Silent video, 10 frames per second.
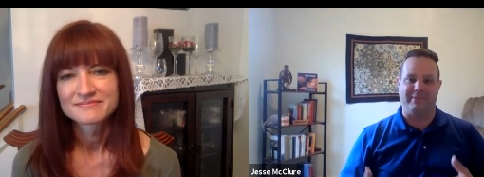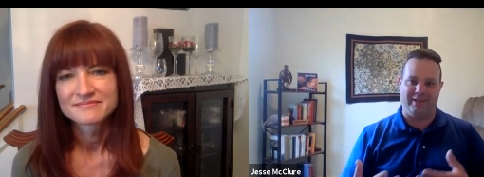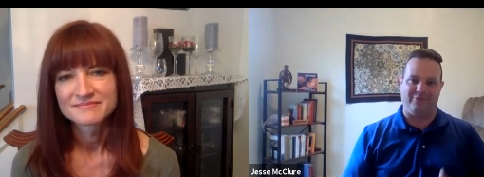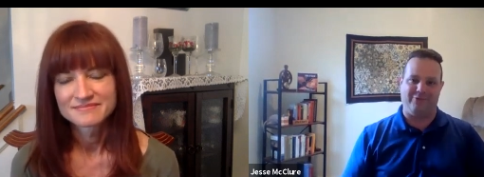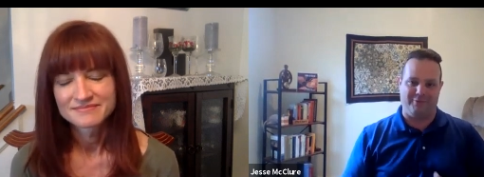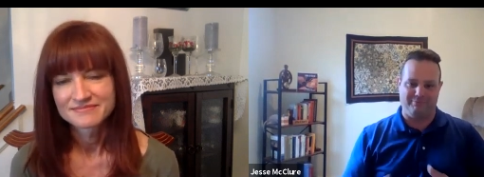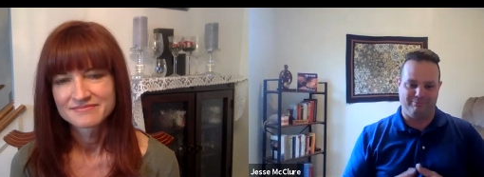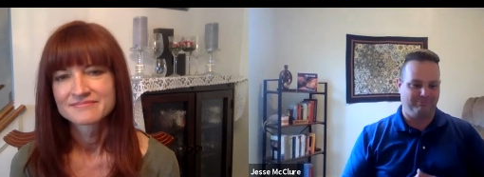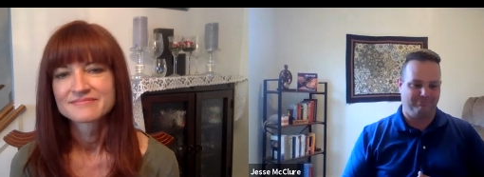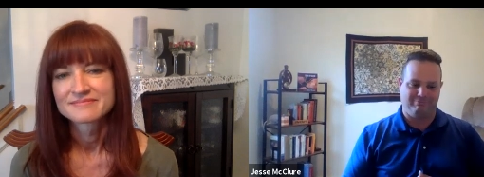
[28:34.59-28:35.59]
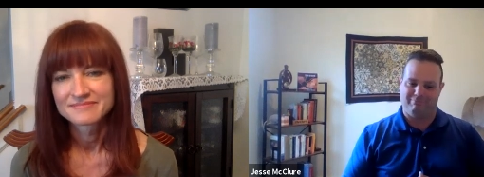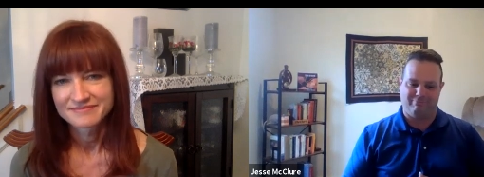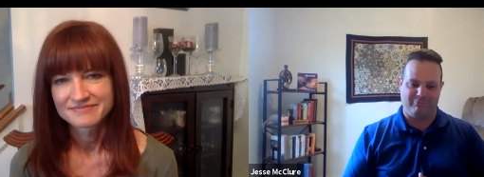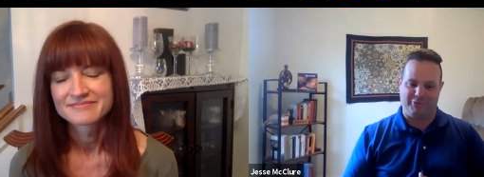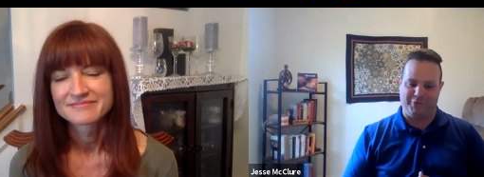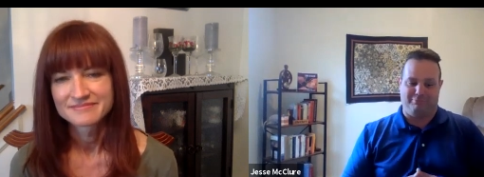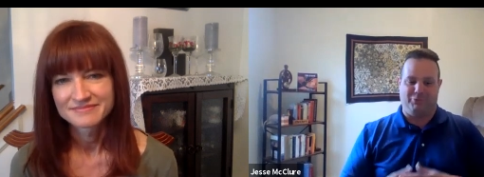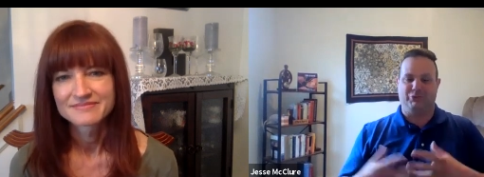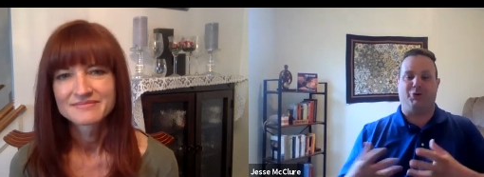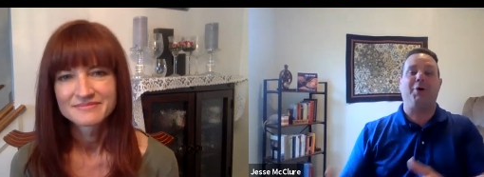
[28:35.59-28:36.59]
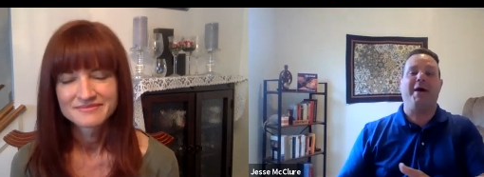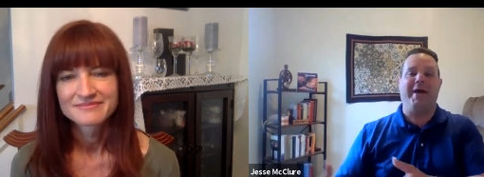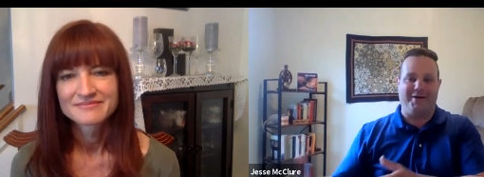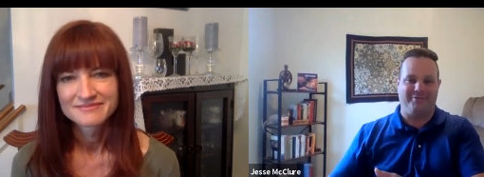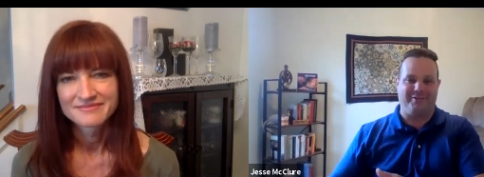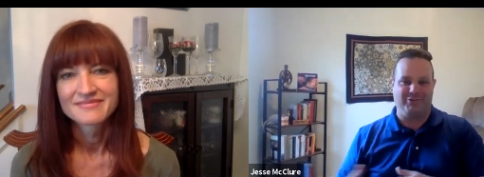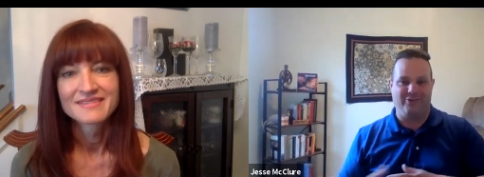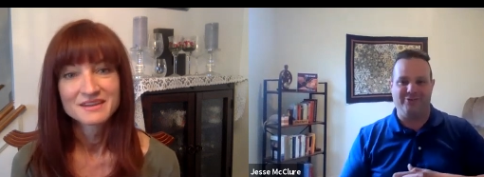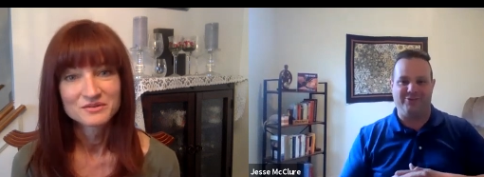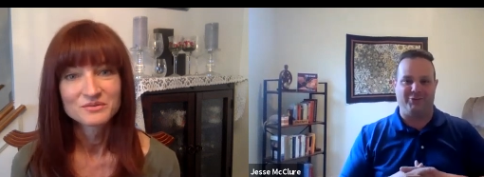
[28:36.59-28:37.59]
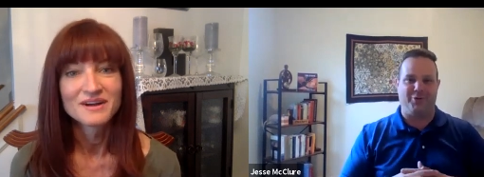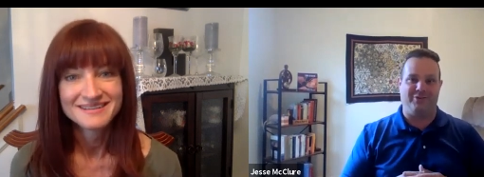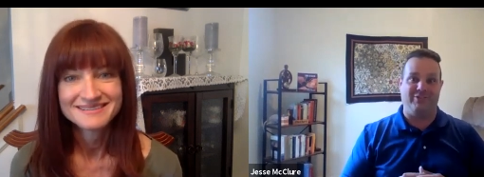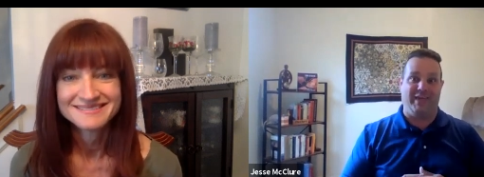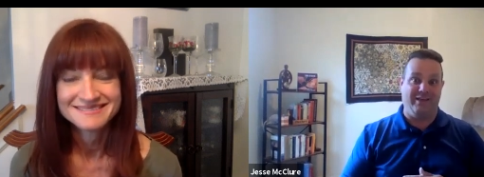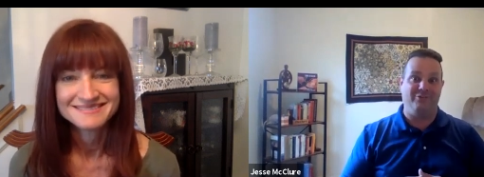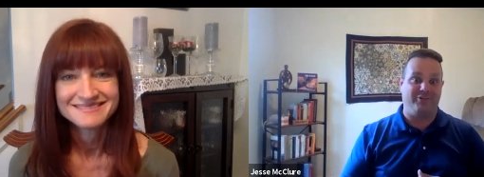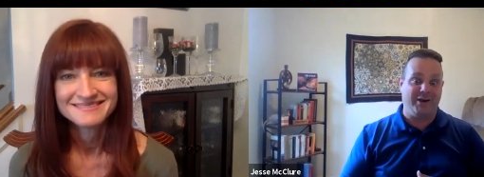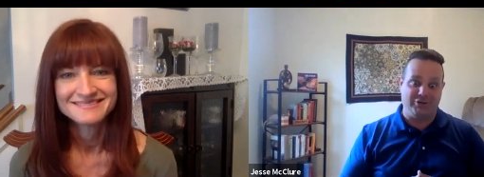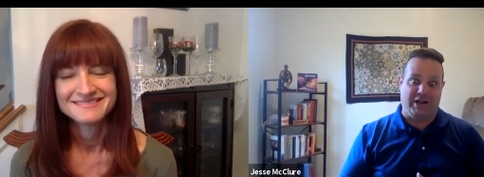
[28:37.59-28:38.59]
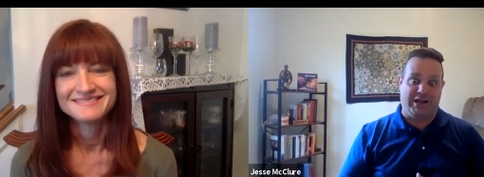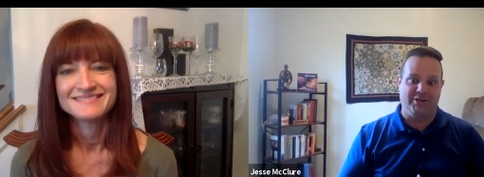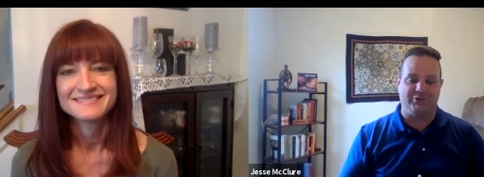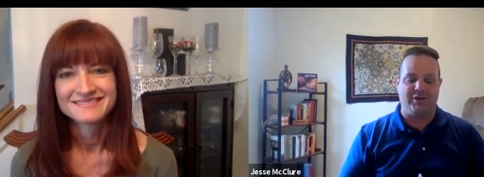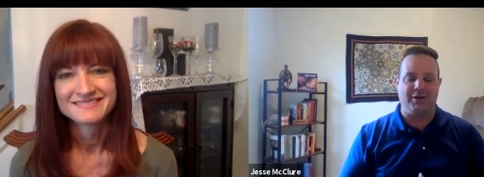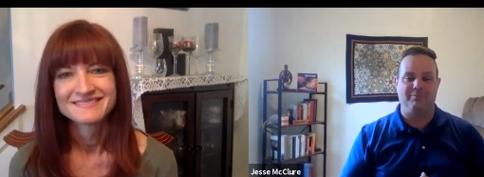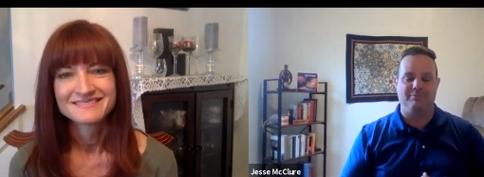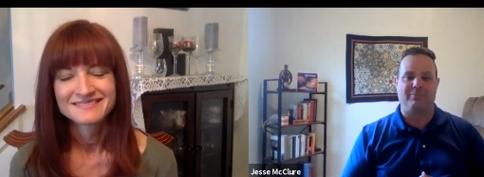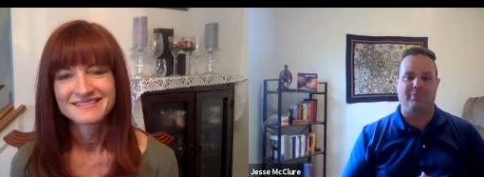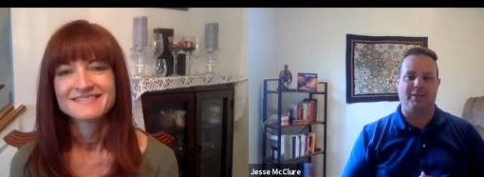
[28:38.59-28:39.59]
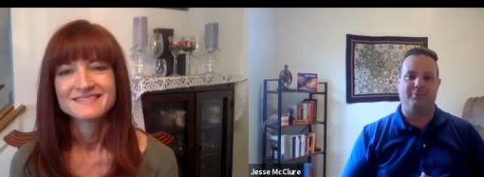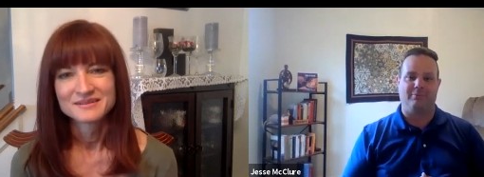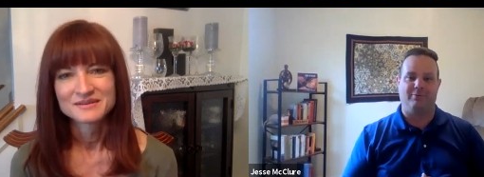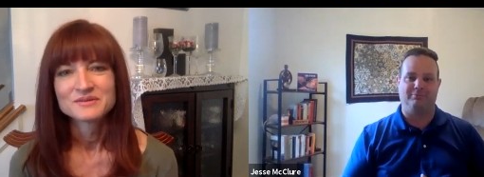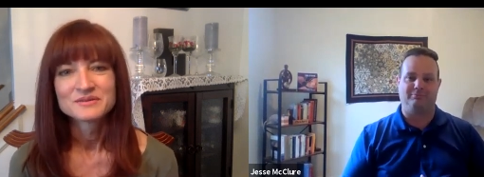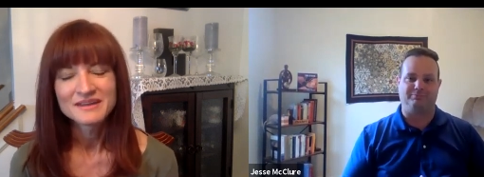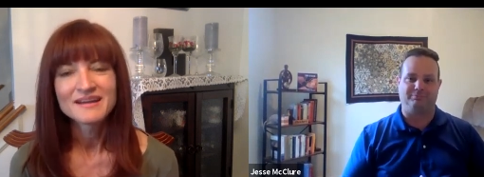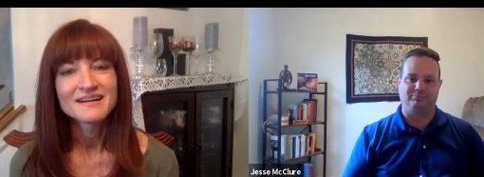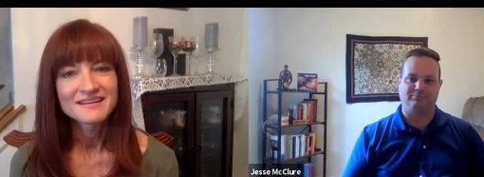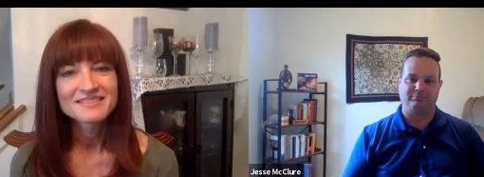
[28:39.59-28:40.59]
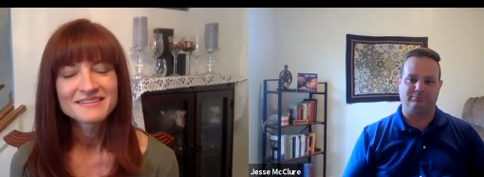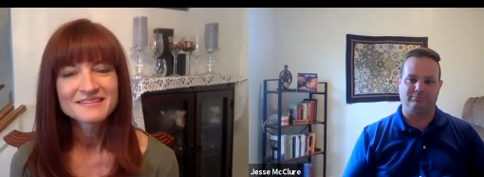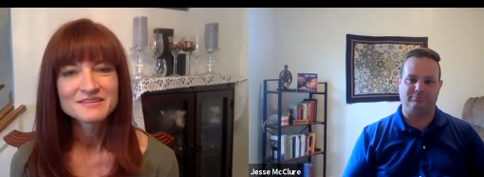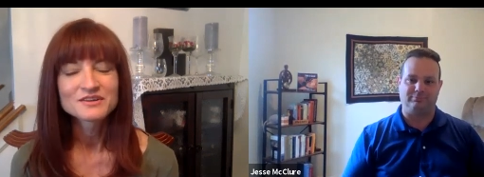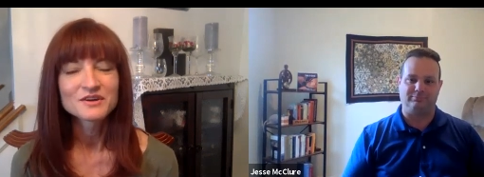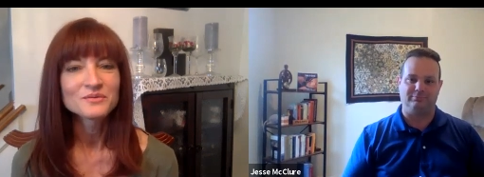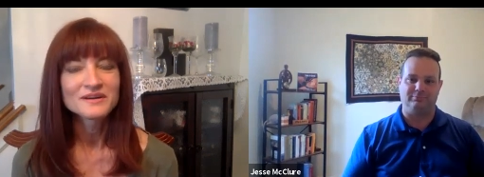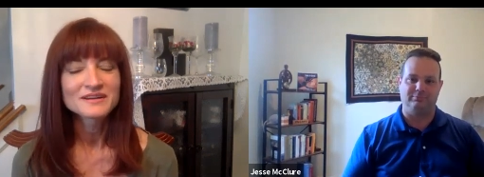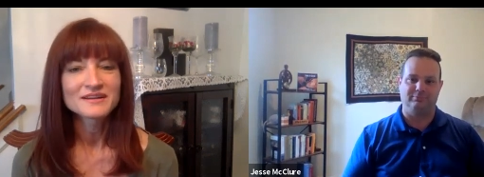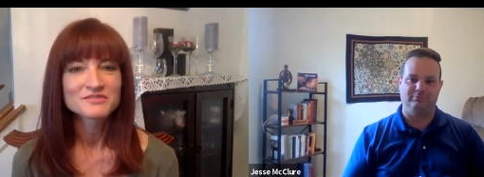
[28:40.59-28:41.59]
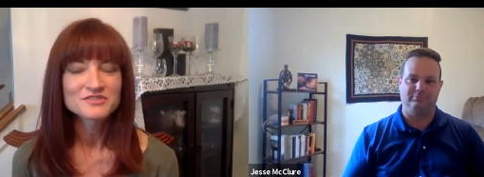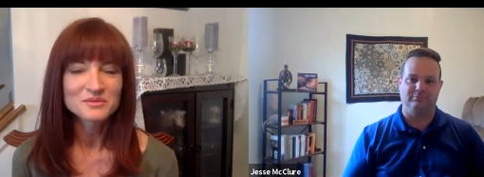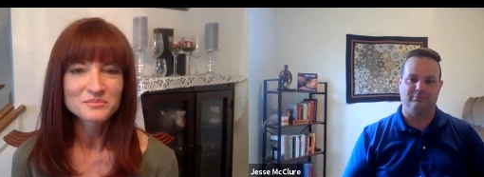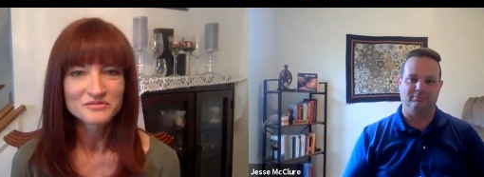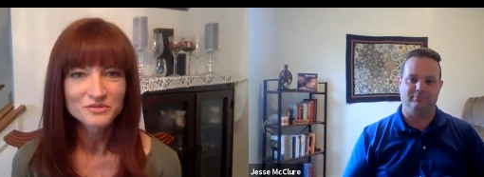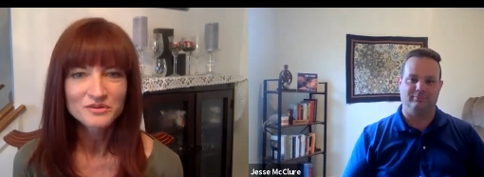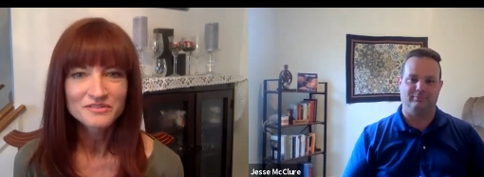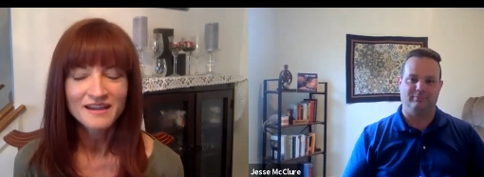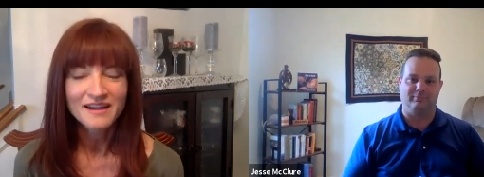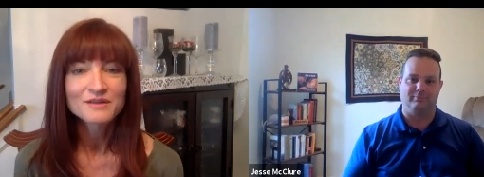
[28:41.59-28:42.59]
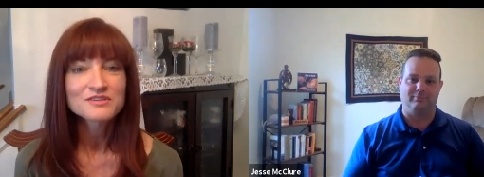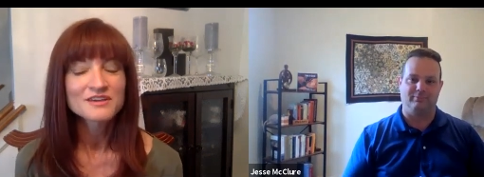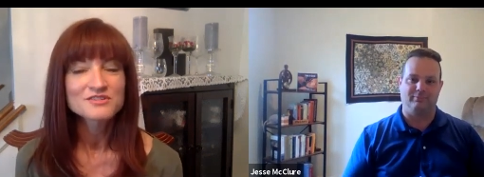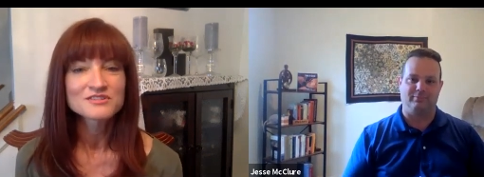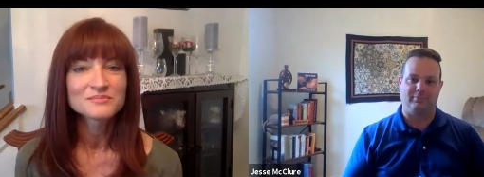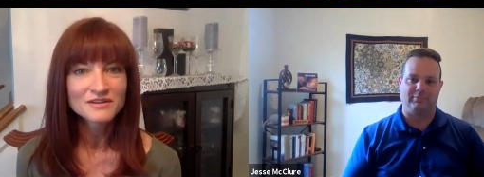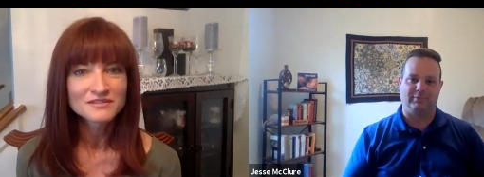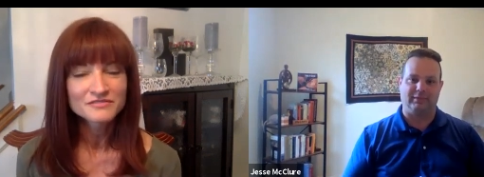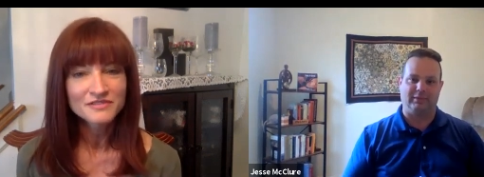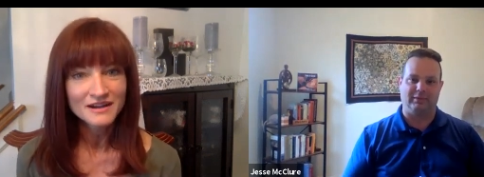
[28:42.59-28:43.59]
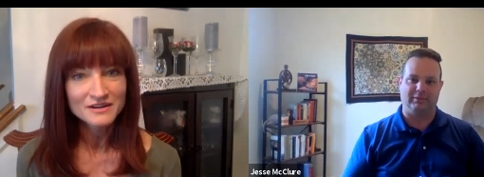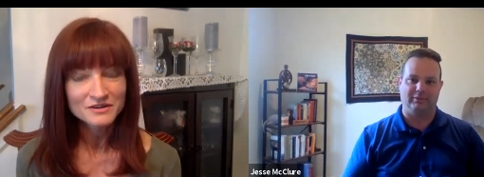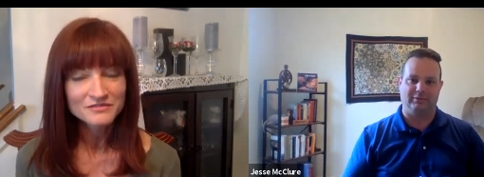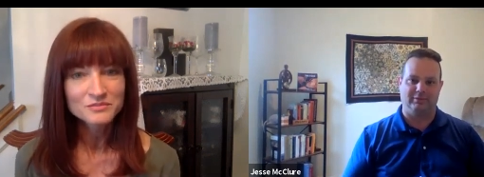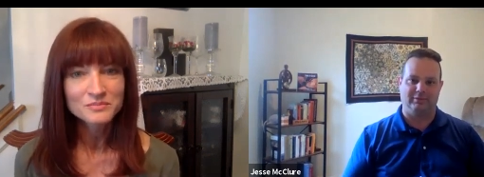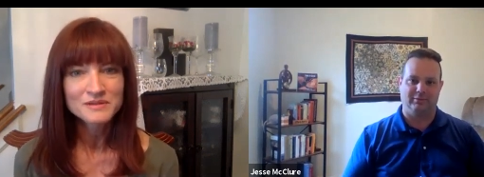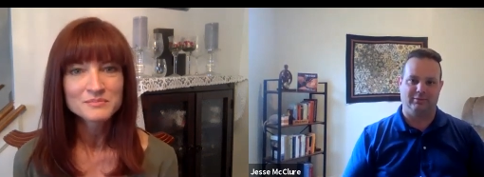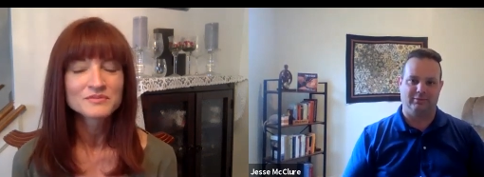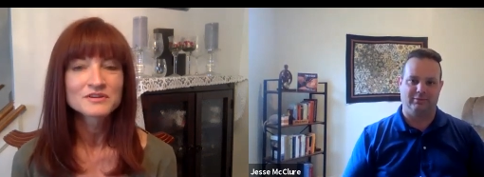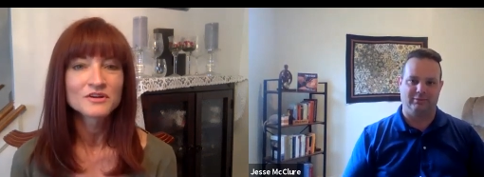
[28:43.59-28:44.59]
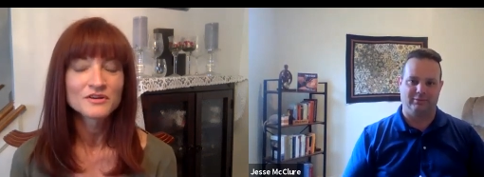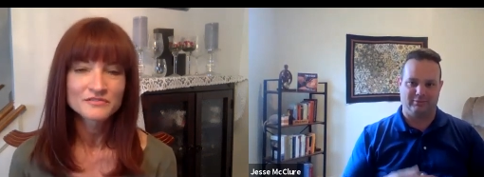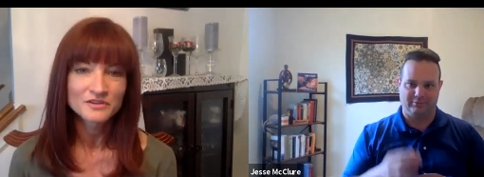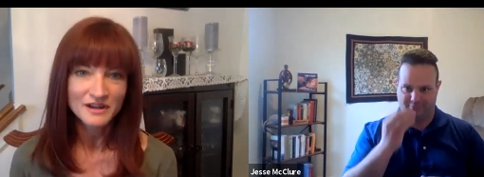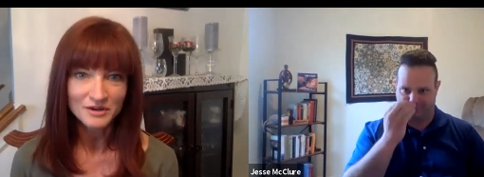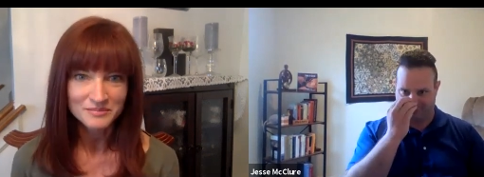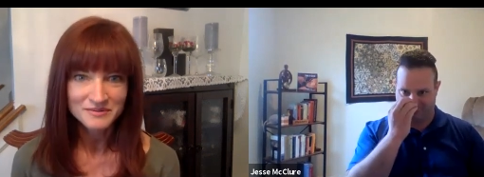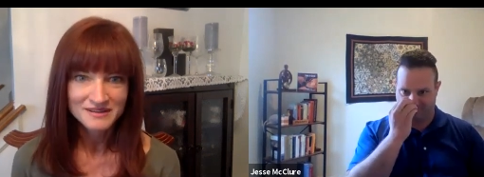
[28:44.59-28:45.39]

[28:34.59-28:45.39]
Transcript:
Speaker 1: get some some joy out of a, a situation that is very challenging.
Speaker 2: Yeah, I think, you know, like I've said before, the house has to be on fire for people to call for help.